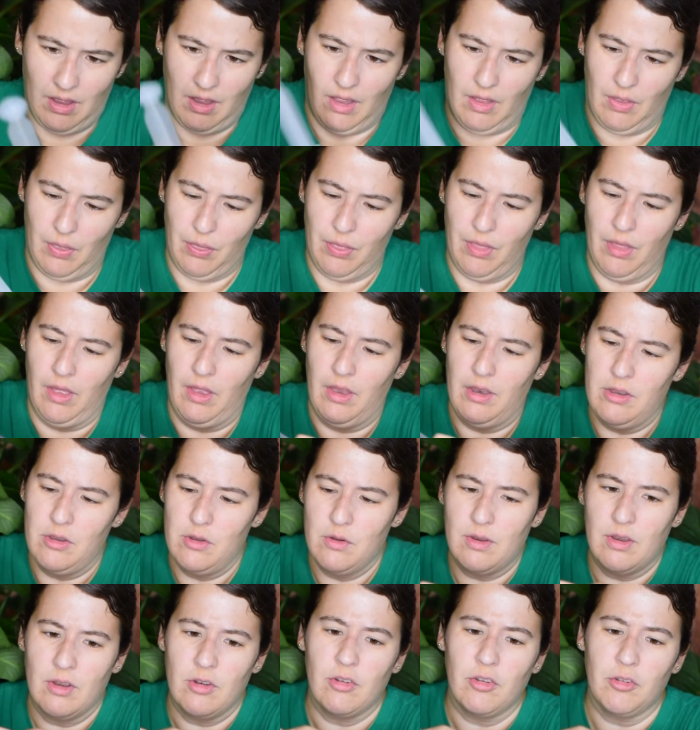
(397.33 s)
and then
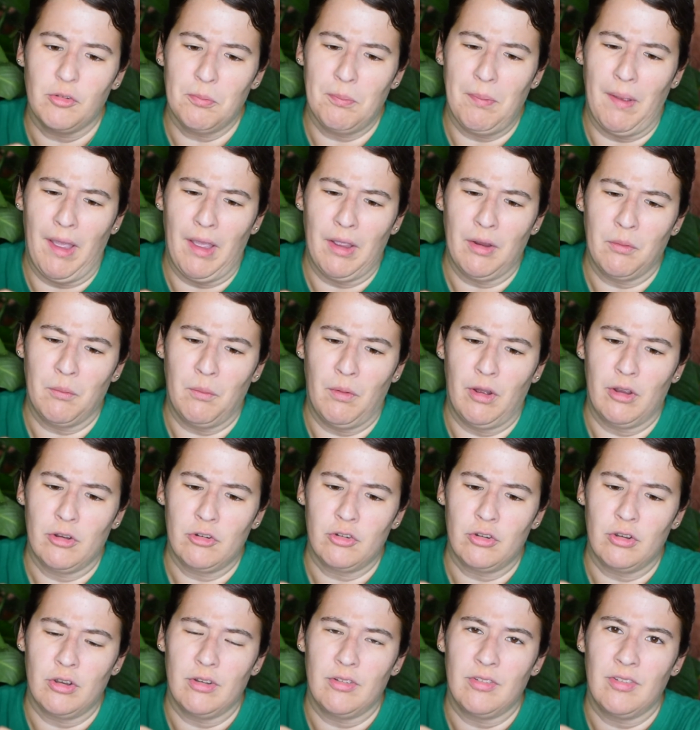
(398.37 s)
you can just
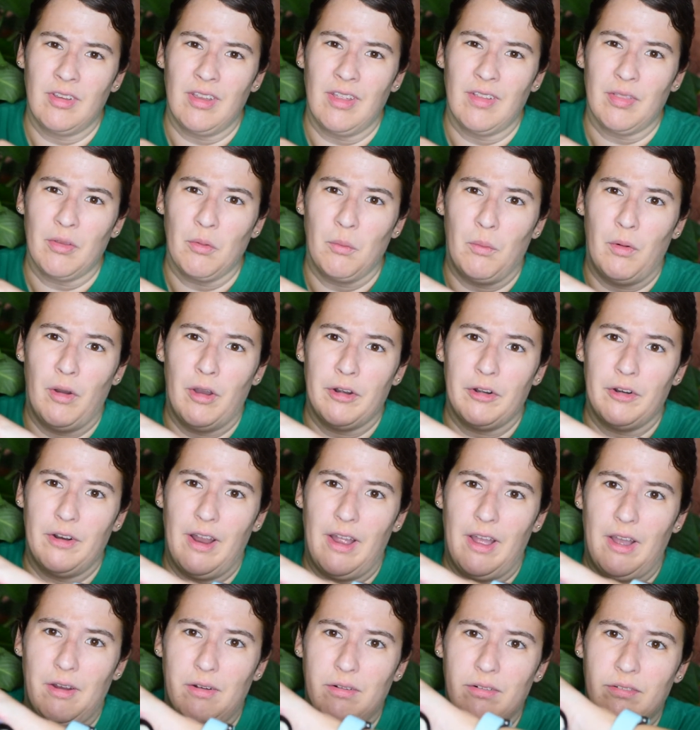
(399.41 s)
backwash it to get the water
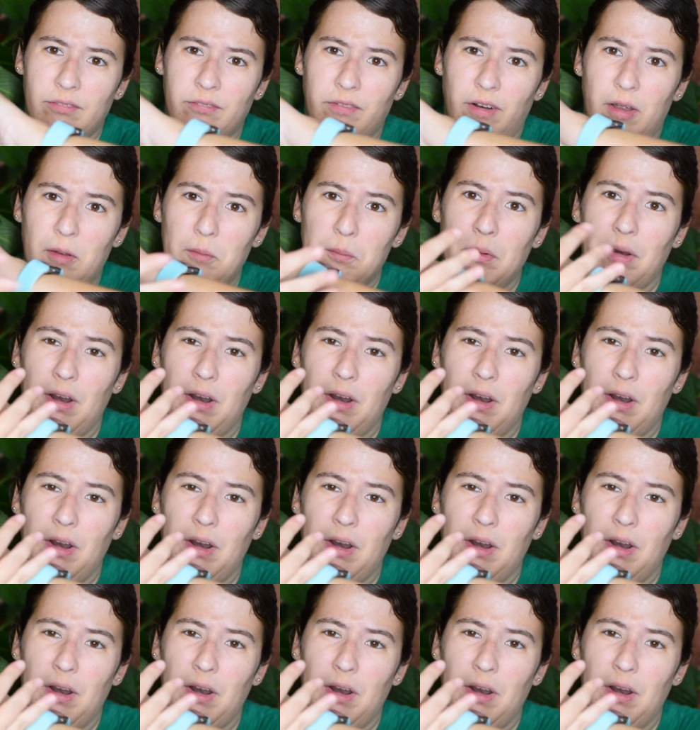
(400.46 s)
out, right?